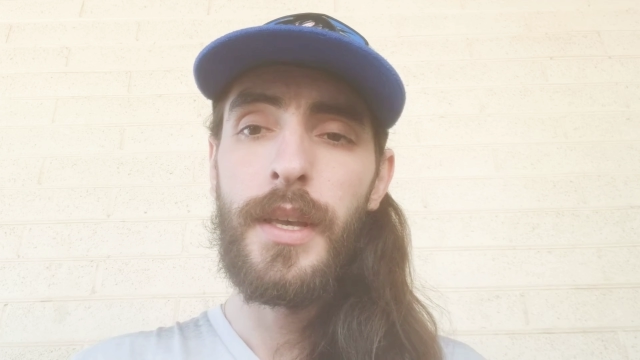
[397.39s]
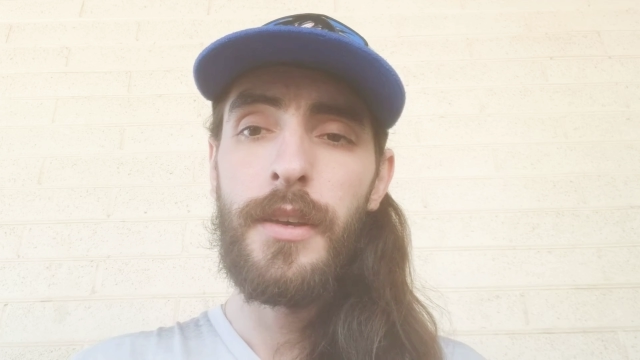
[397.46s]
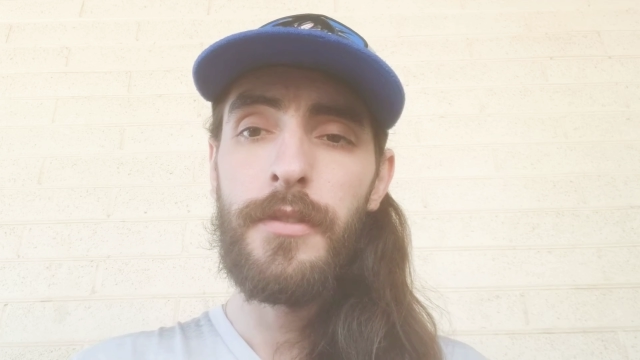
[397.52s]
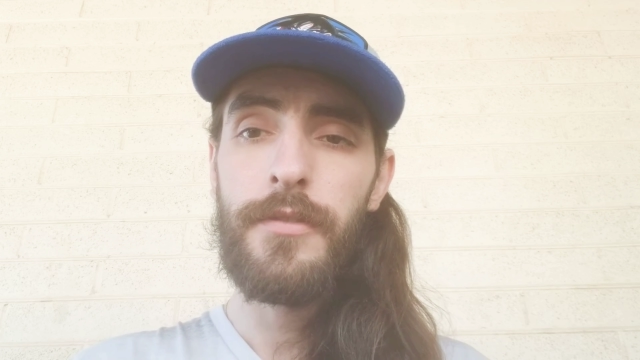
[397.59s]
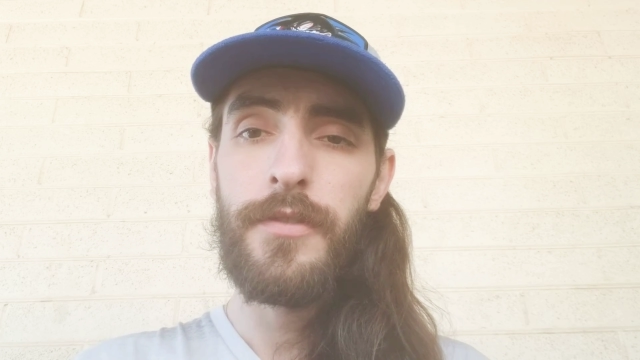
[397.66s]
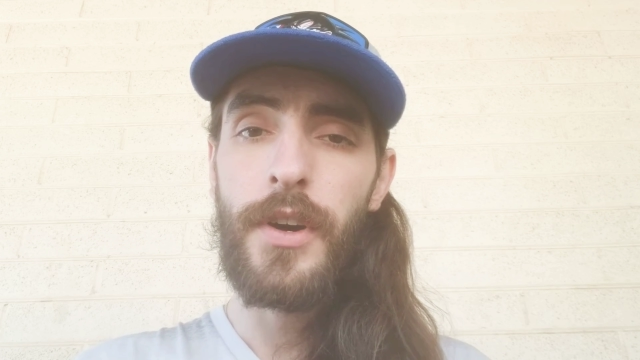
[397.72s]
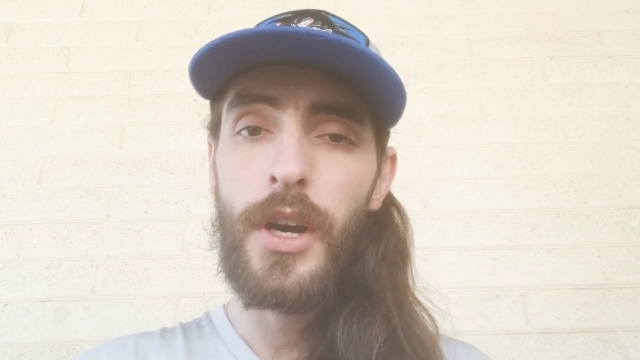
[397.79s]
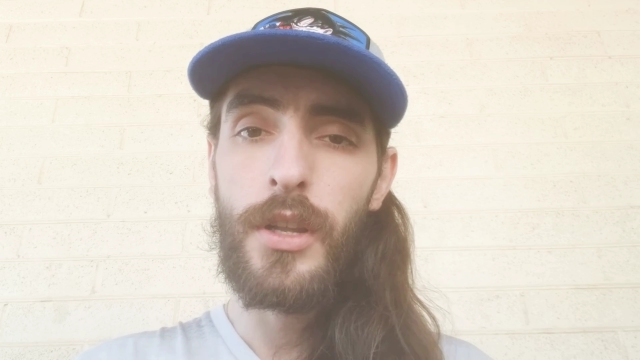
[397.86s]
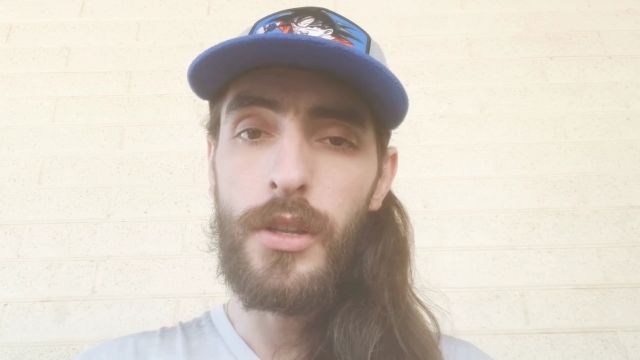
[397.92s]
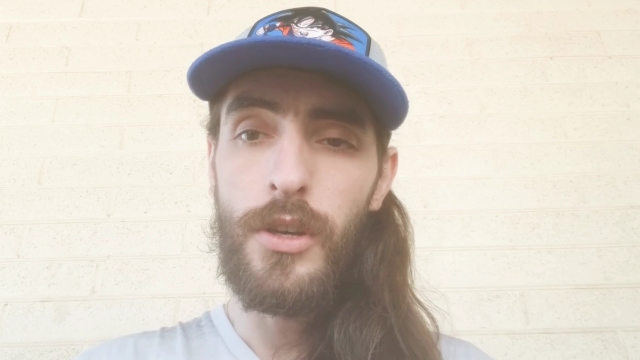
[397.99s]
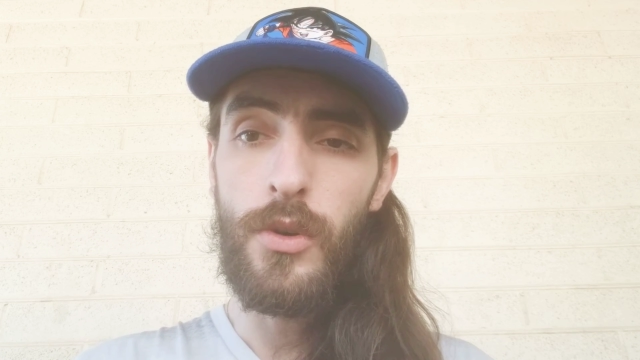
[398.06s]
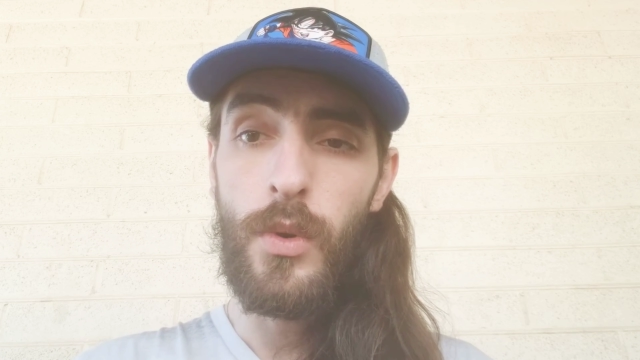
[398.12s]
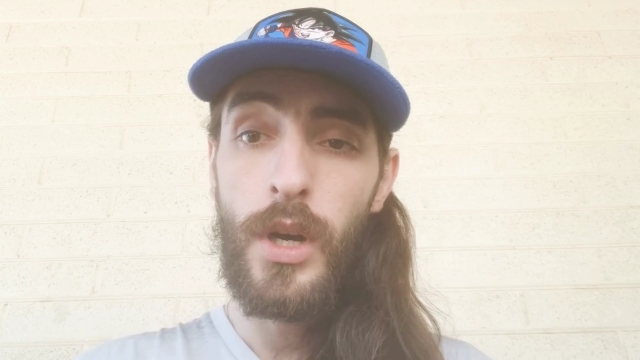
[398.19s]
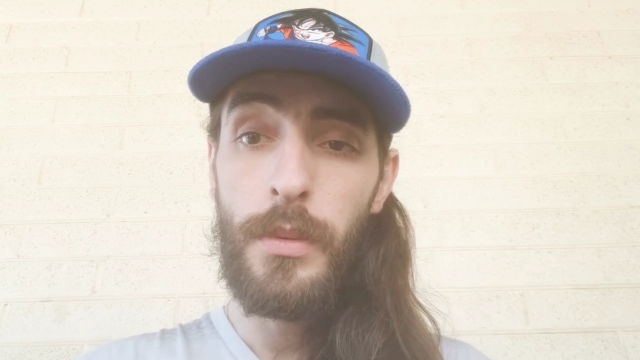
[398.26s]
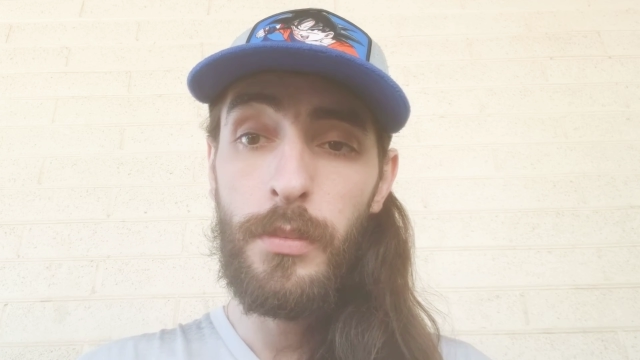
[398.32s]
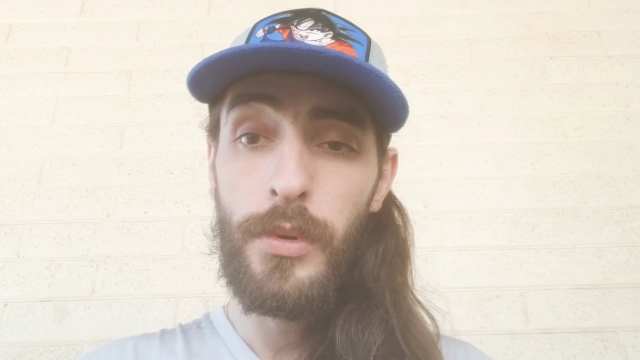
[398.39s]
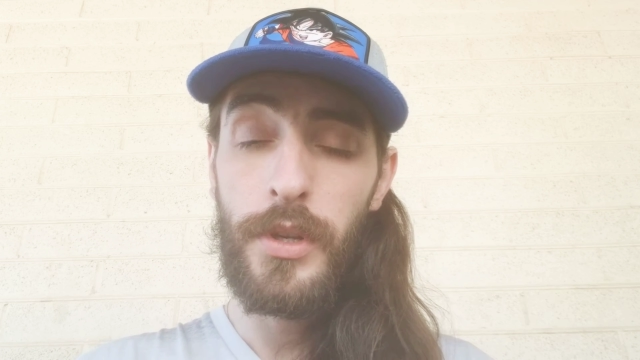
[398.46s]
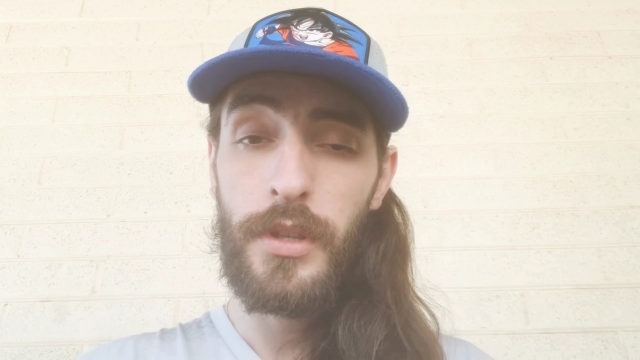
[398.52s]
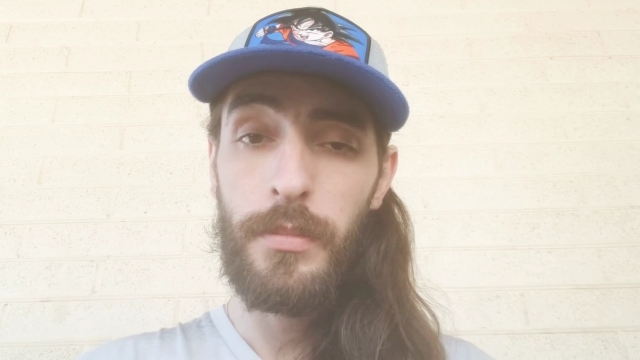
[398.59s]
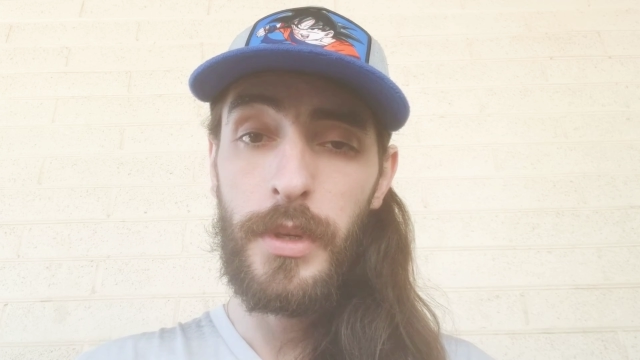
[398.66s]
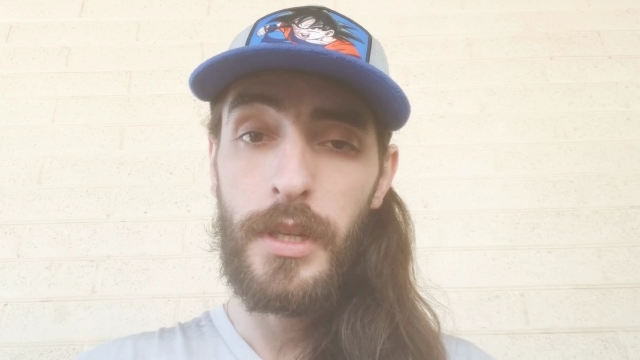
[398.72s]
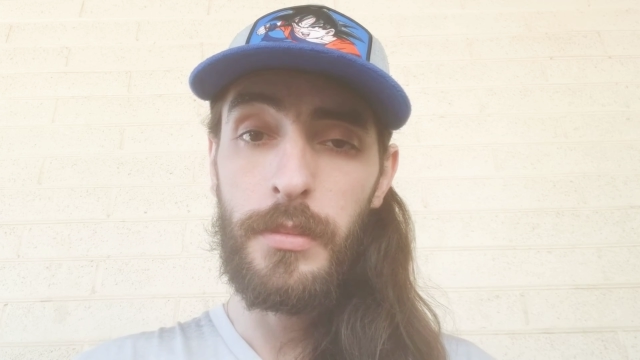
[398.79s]
follow up
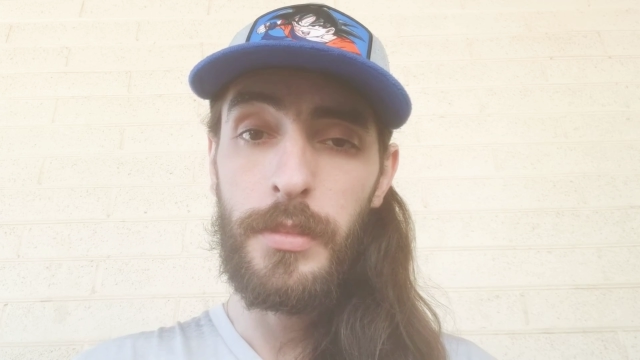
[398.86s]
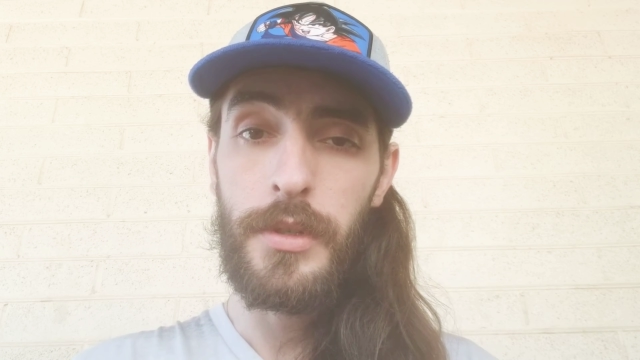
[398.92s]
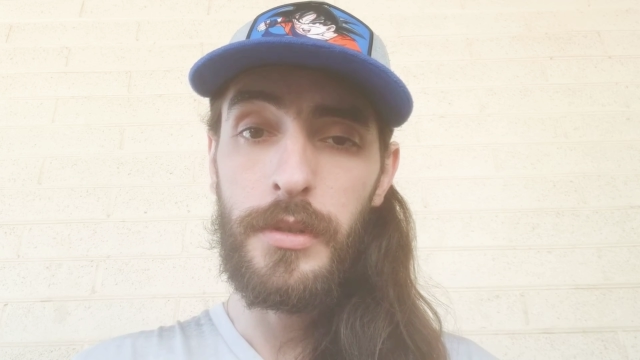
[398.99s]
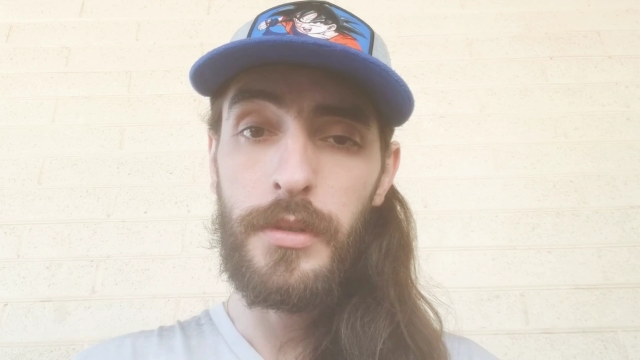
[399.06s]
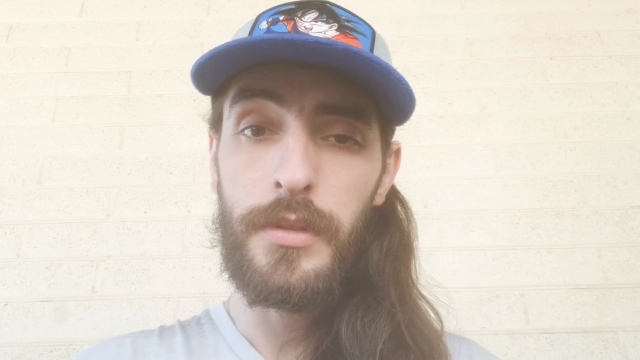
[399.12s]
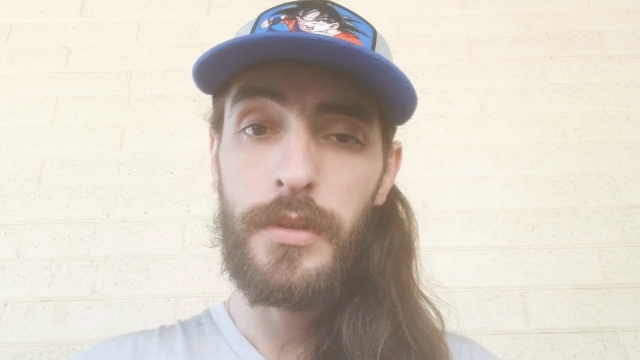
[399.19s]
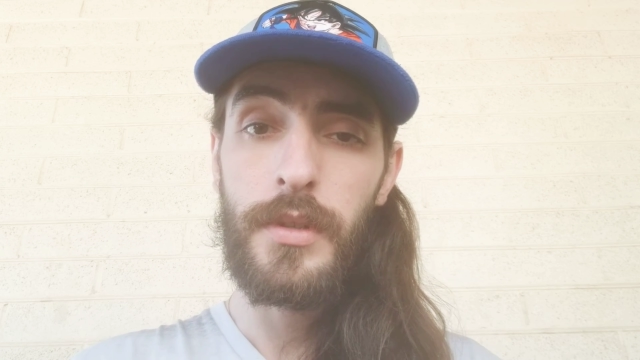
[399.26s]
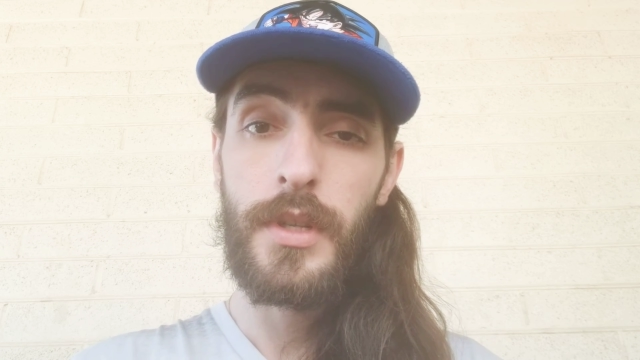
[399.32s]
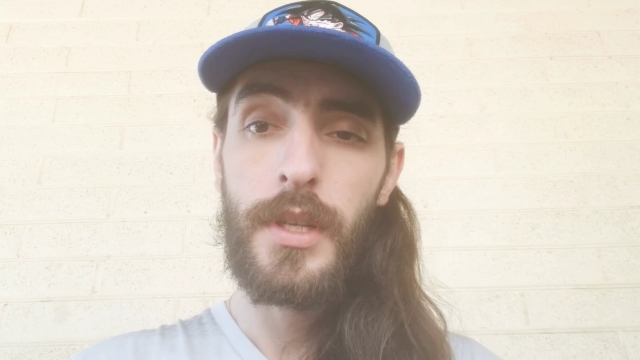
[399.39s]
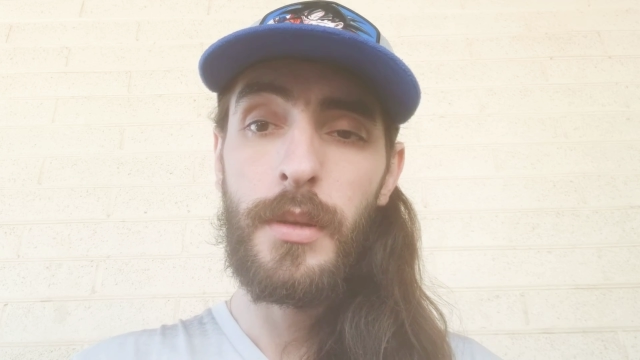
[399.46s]
with people